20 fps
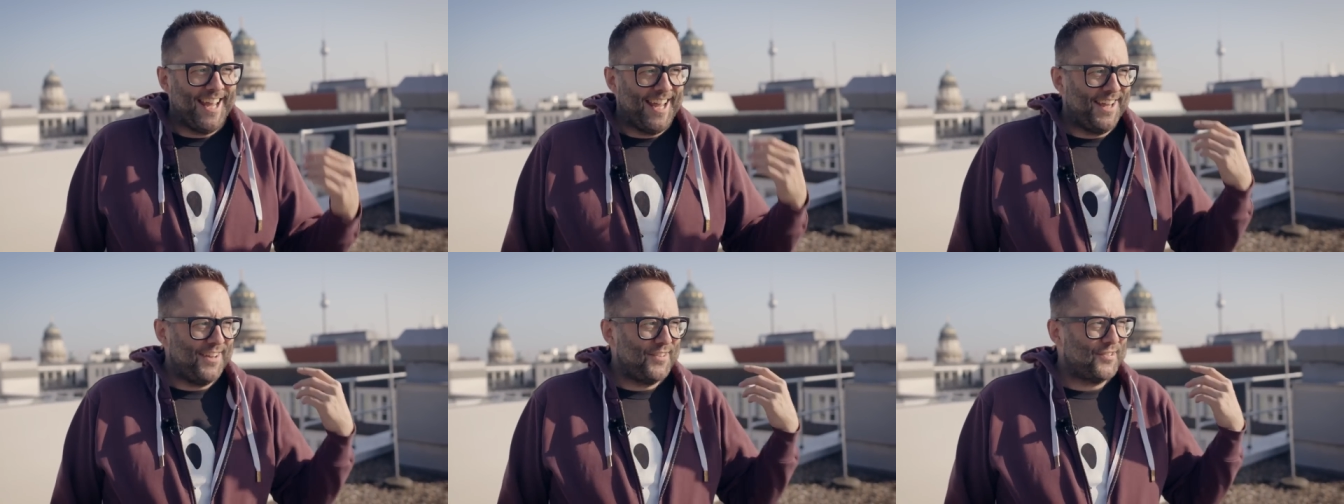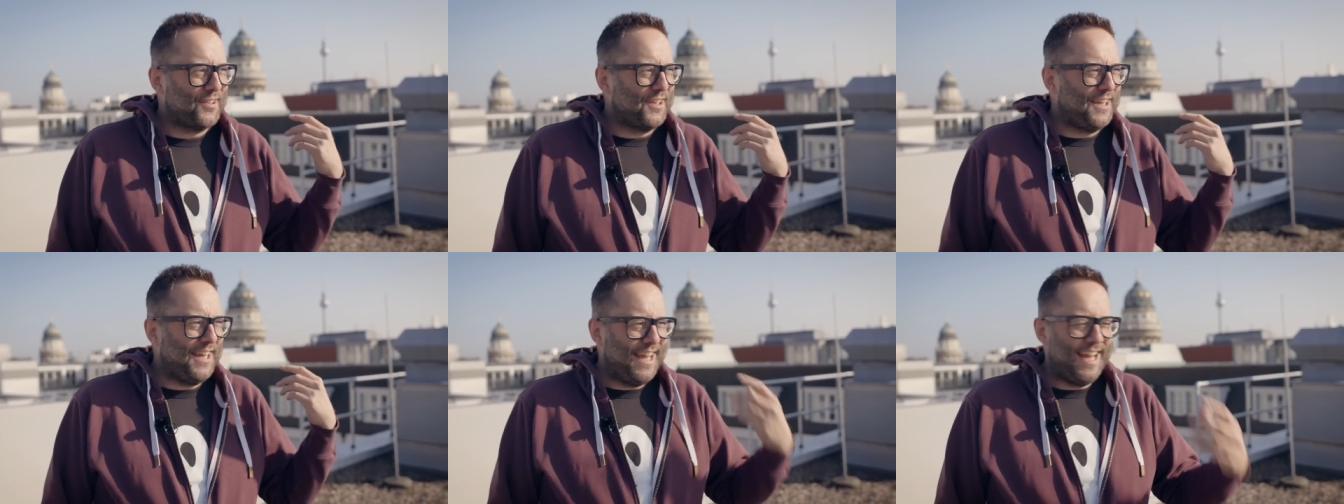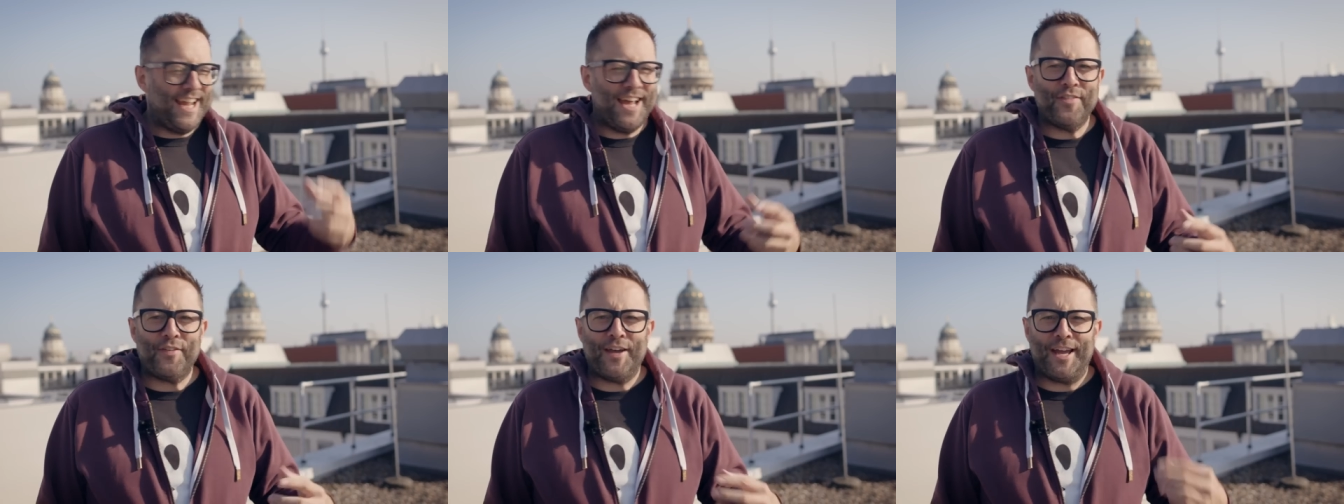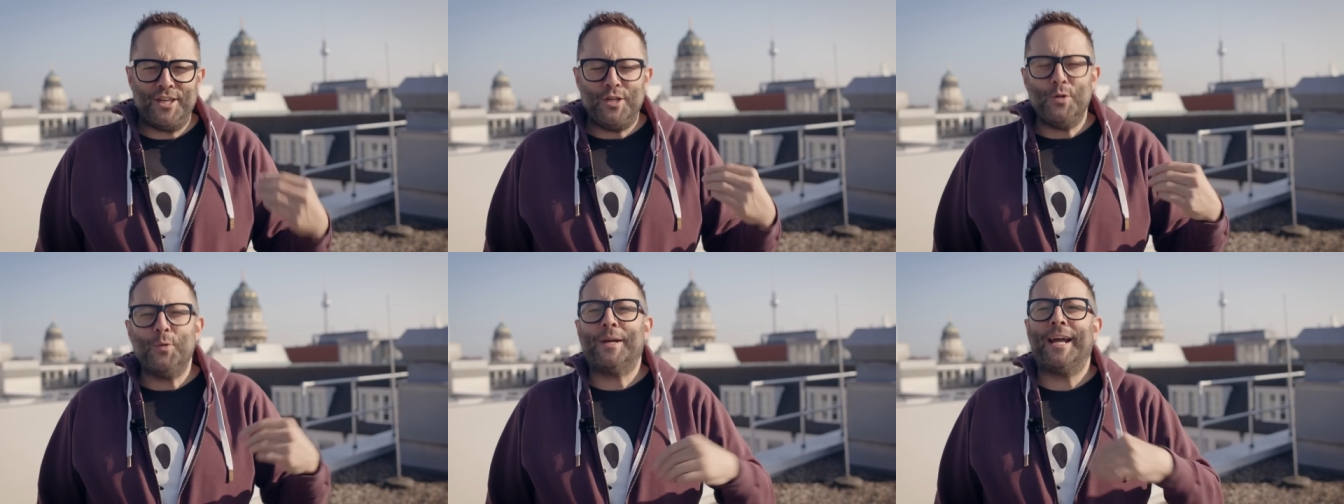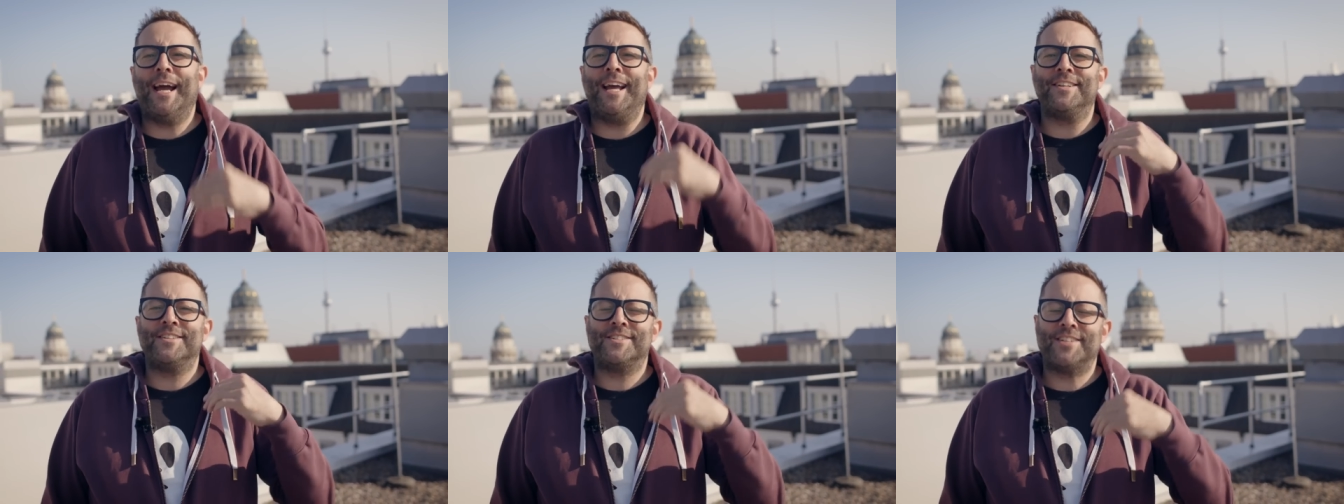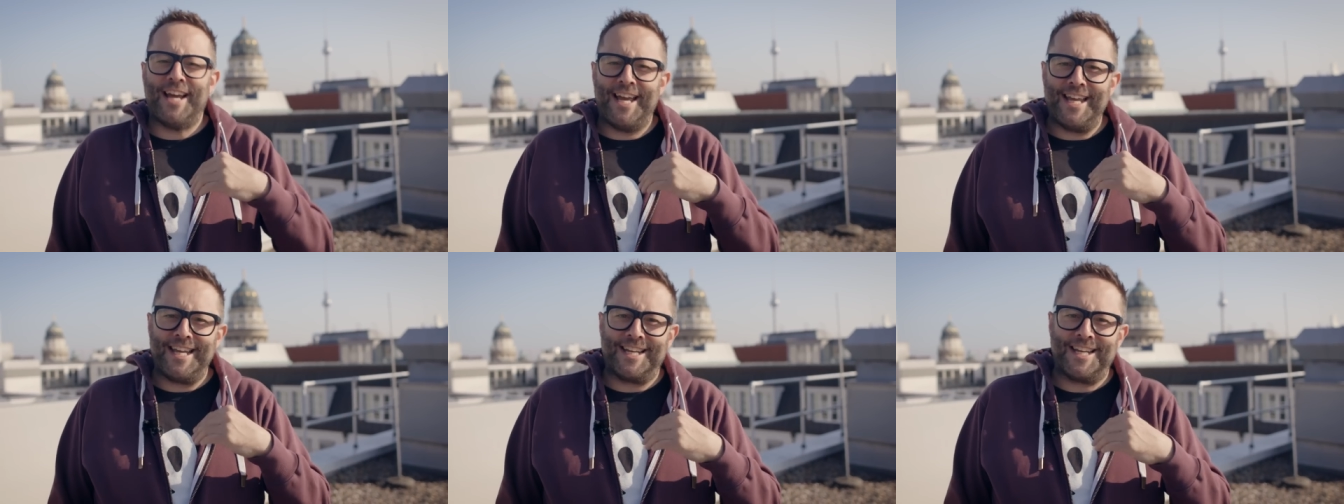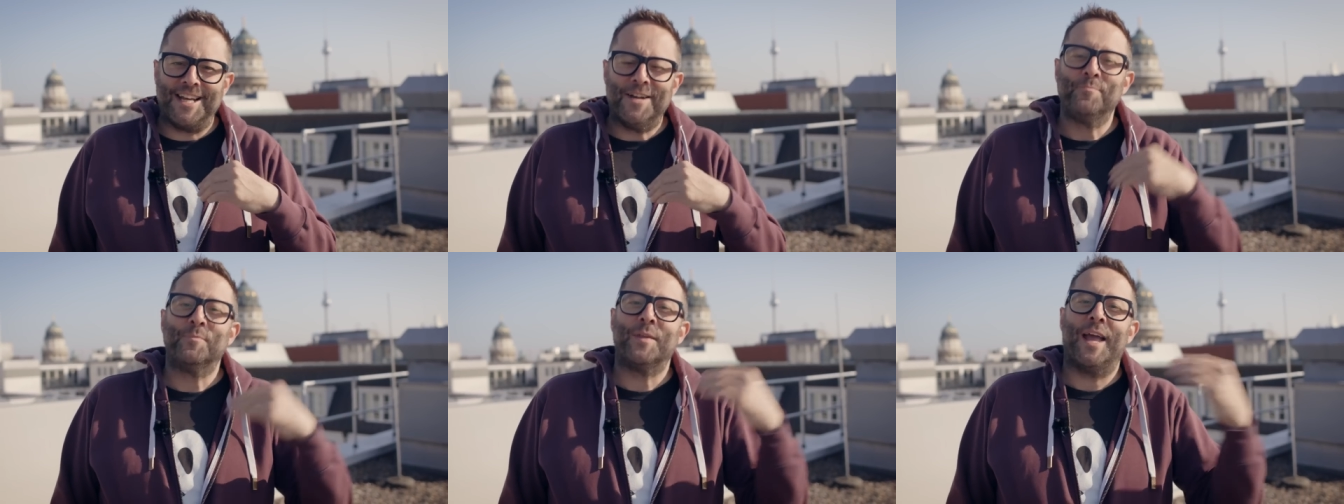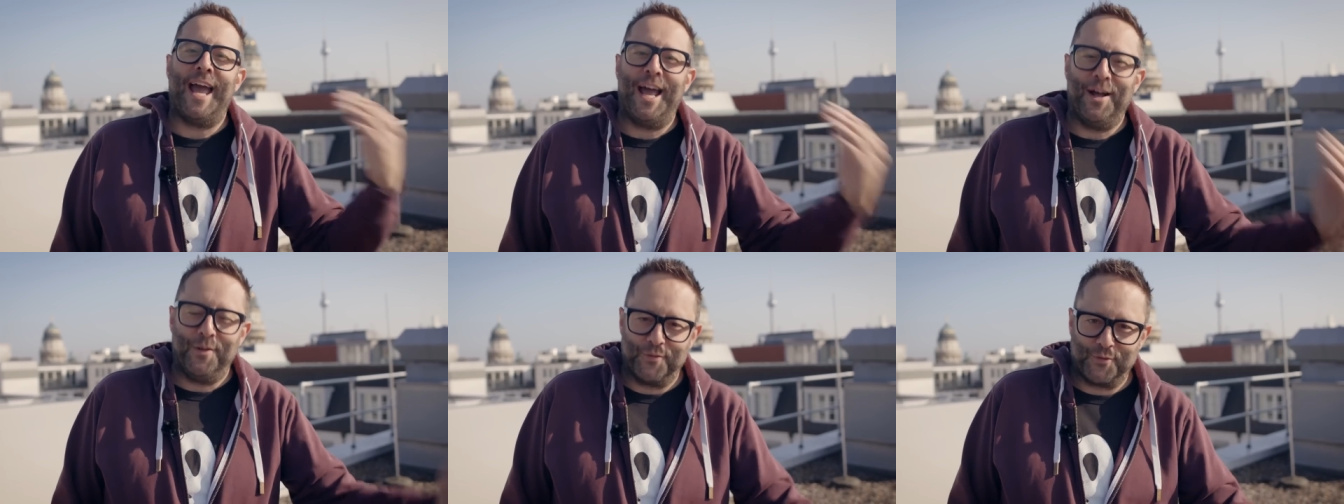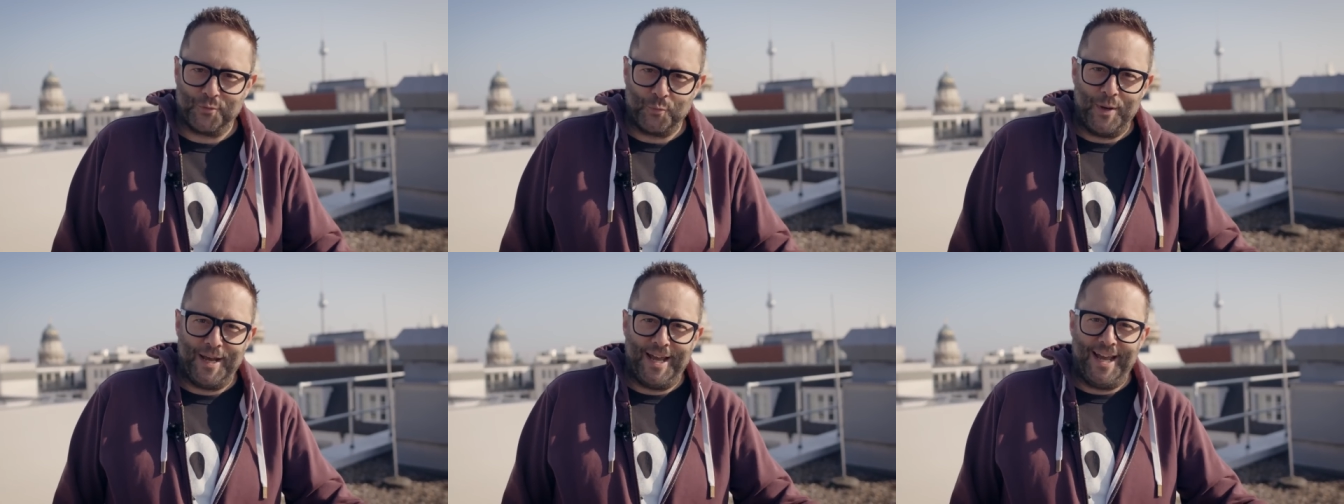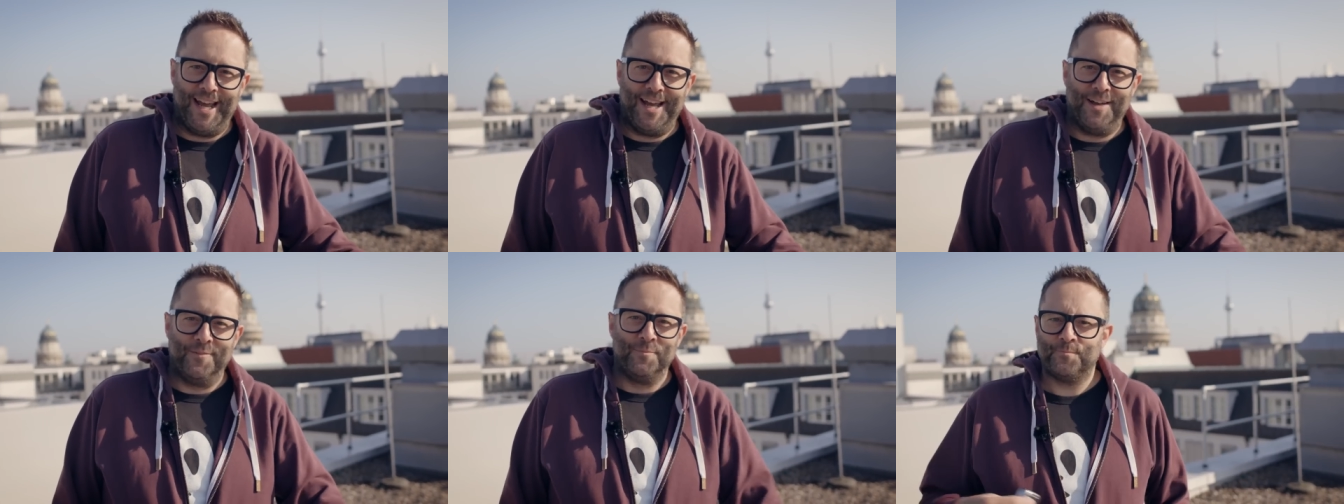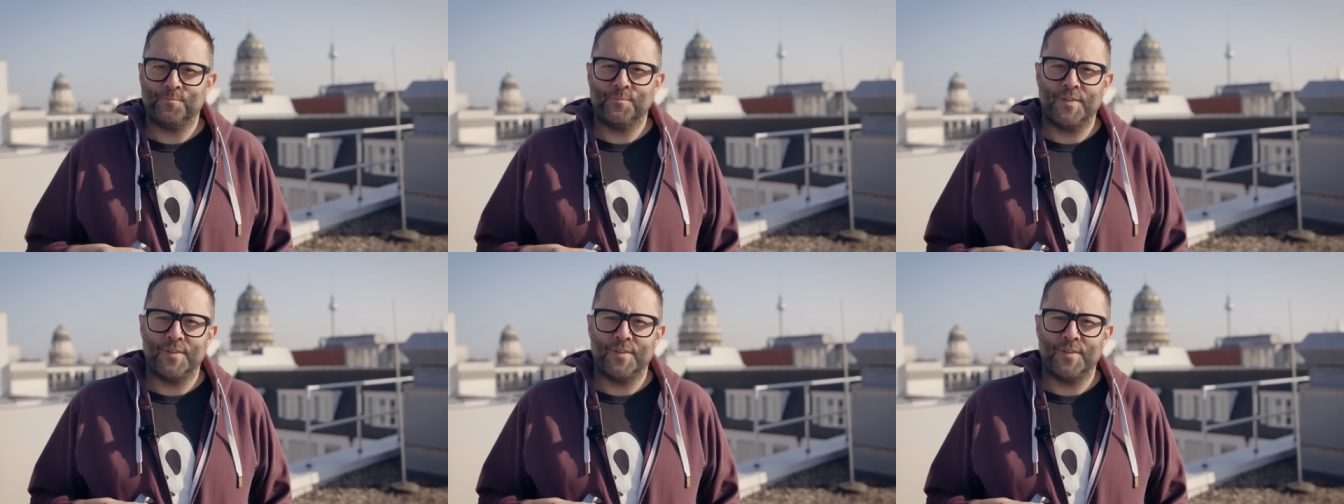is gear that you can take elsewhere.